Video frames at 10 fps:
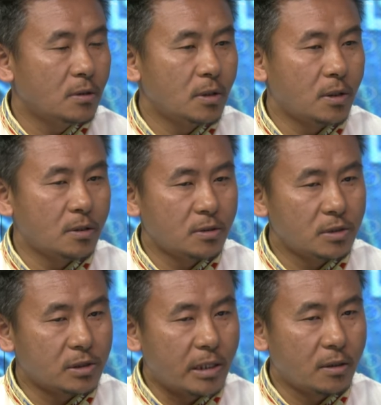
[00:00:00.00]
and
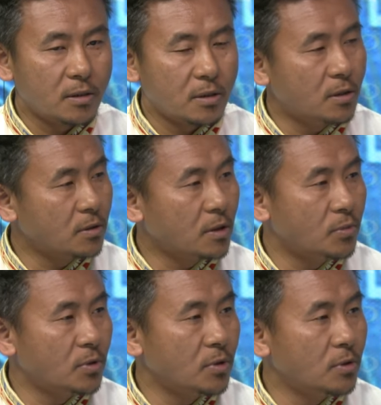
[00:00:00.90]
scanner and
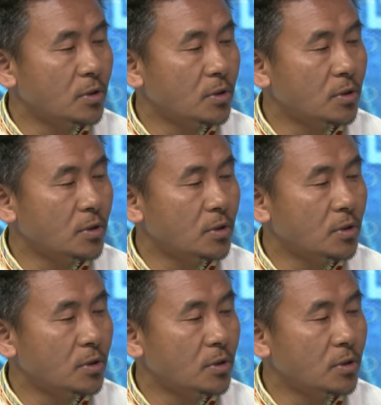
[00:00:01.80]
computer